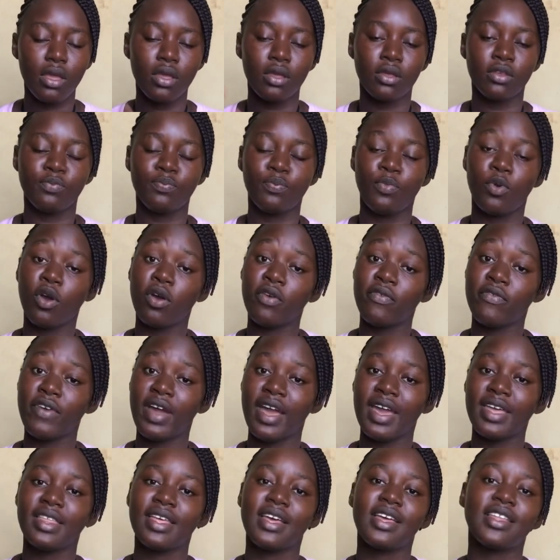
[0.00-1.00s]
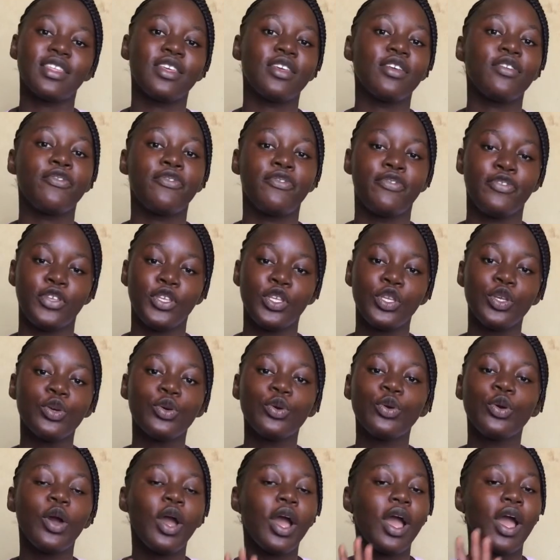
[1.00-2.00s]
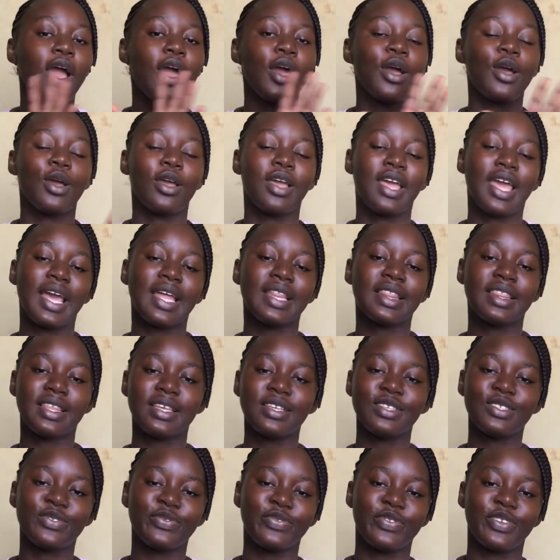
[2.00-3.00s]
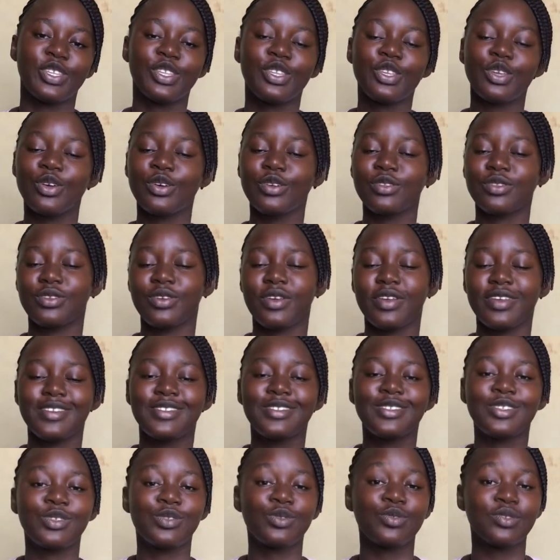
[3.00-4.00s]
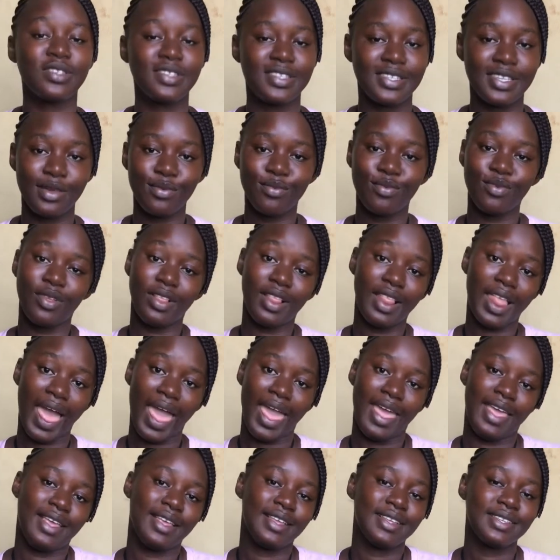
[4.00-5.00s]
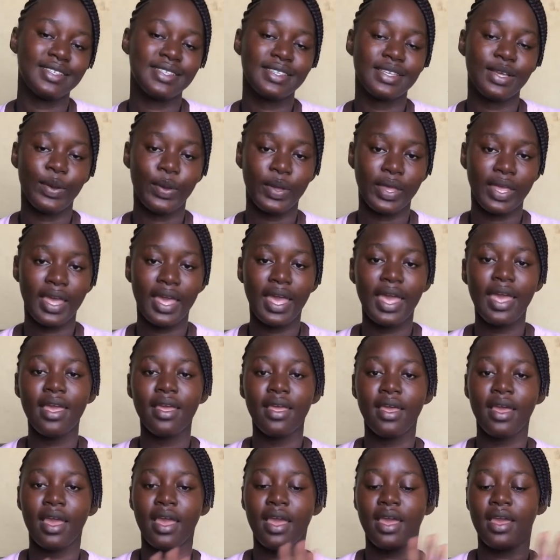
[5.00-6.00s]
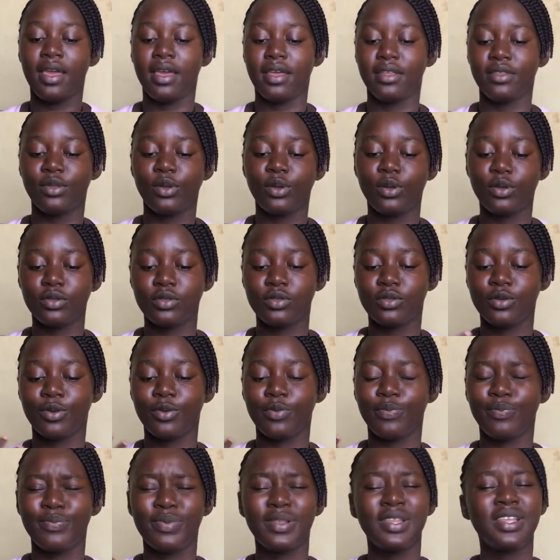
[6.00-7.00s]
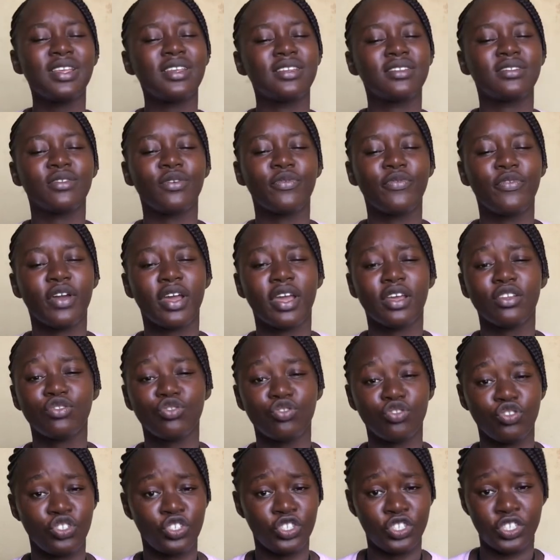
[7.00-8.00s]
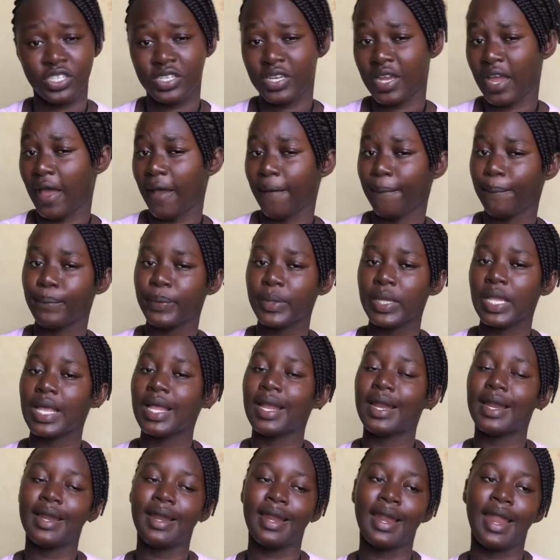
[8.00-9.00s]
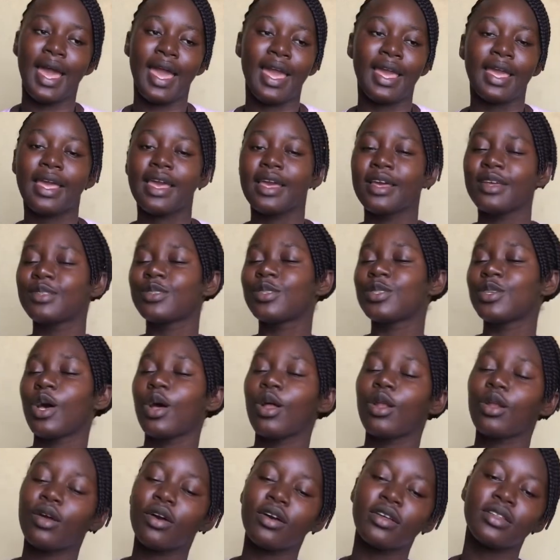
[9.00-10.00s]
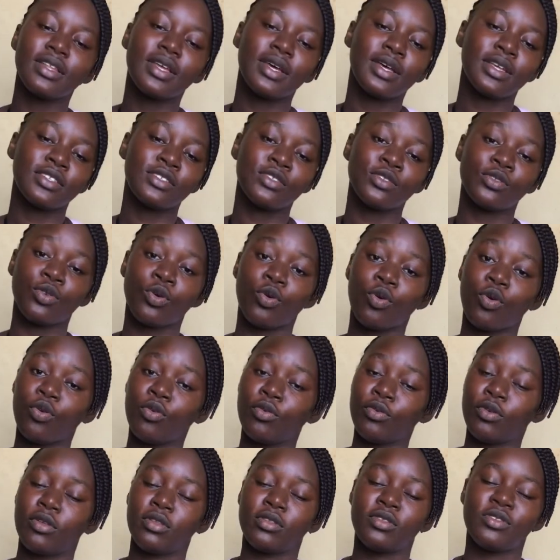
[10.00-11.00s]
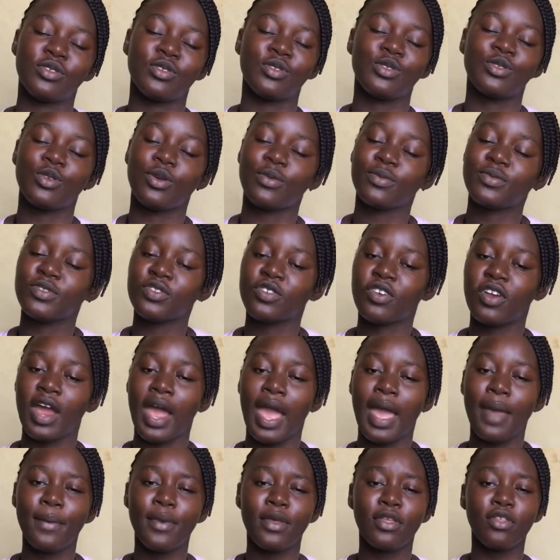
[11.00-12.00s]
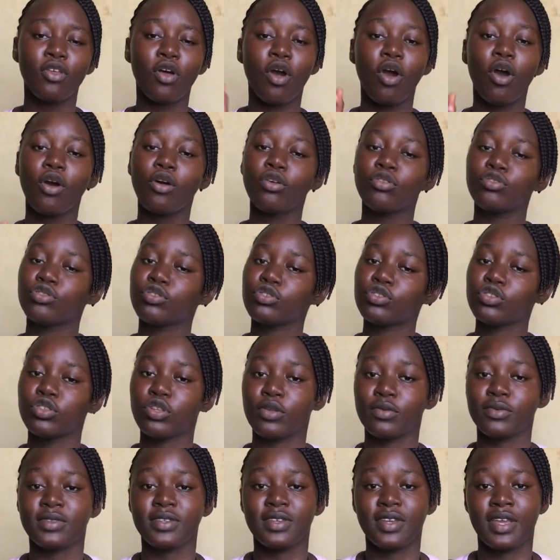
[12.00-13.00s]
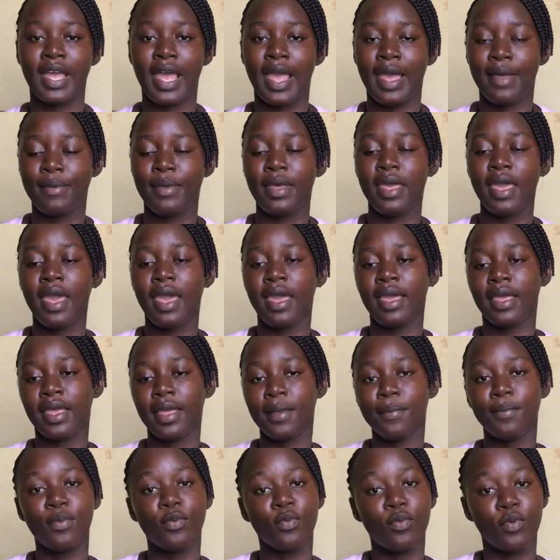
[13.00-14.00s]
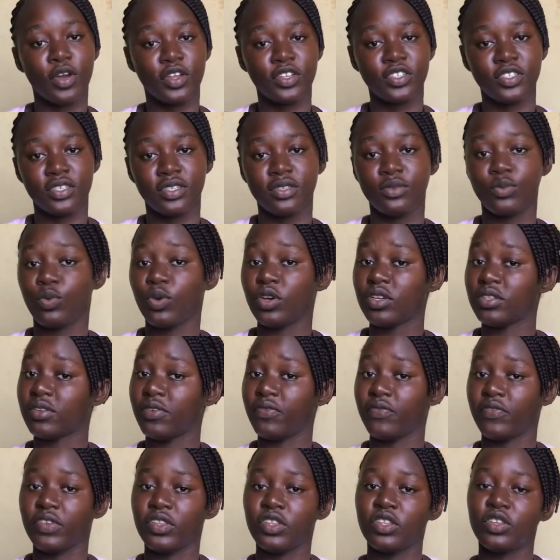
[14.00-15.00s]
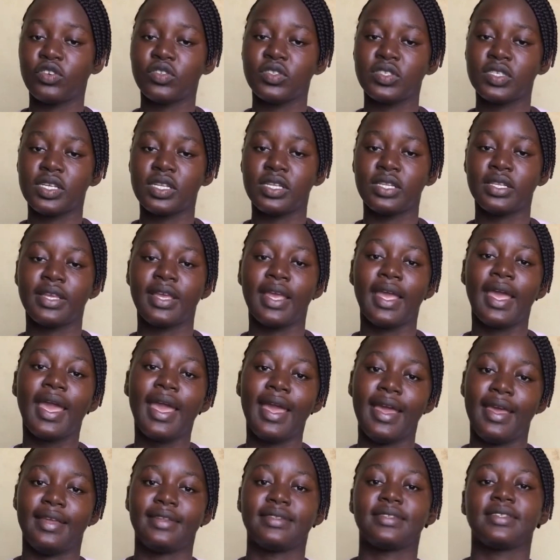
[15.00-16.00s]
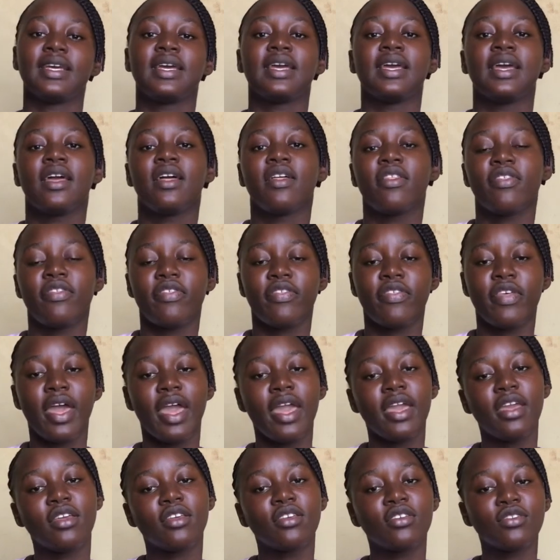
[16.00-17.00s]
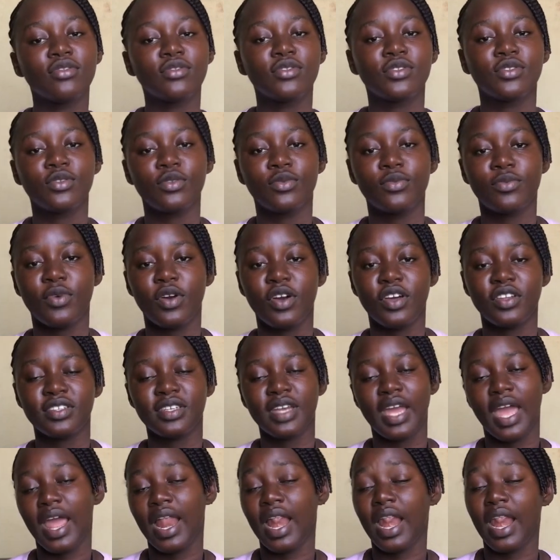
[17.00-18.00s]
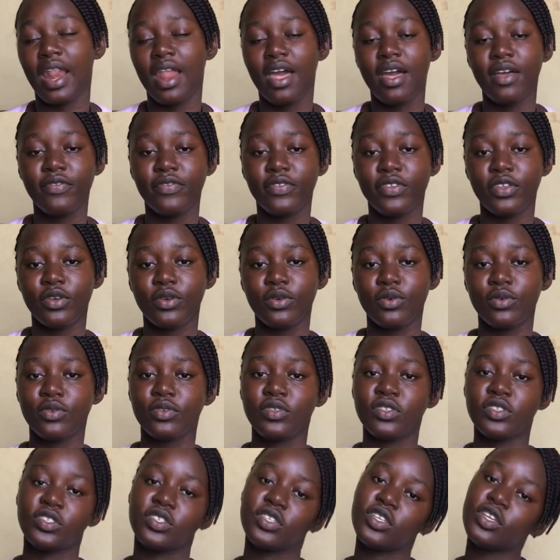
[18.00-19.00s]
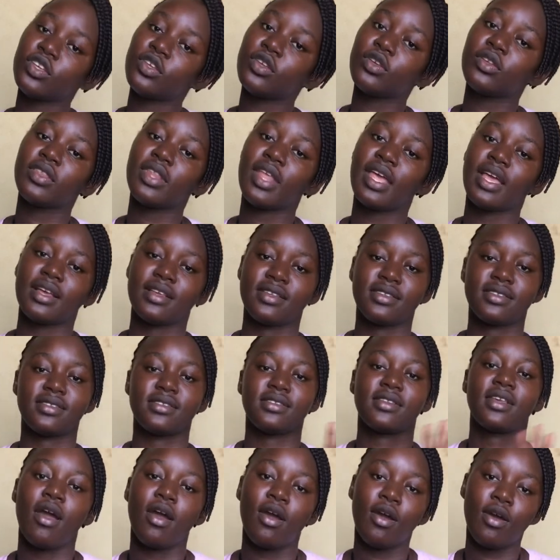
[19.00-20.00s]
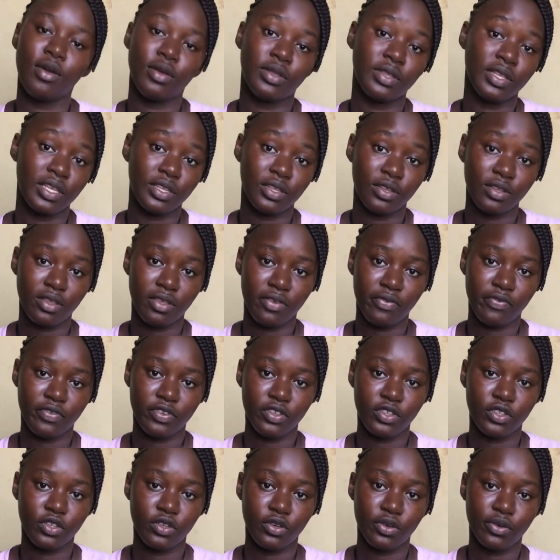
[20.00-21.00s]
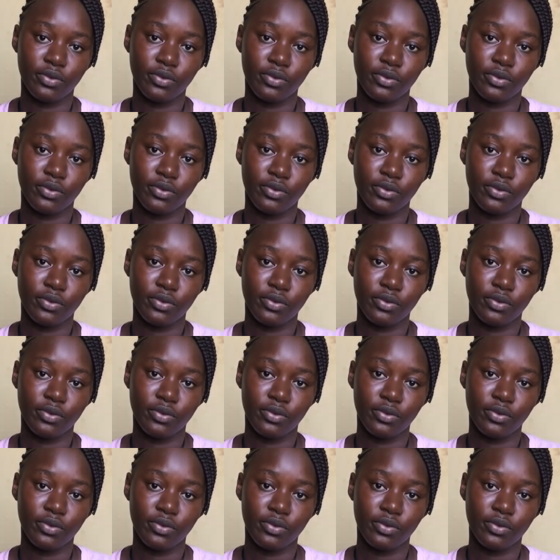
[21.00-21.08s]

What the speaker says: provided if you get this video to a suitable likes. Okay, and also please don't forget to share, like, tell others to subscribe, and also subscribe. Keep watching the video till the end. Thank you so much. I love you. See you next on another video.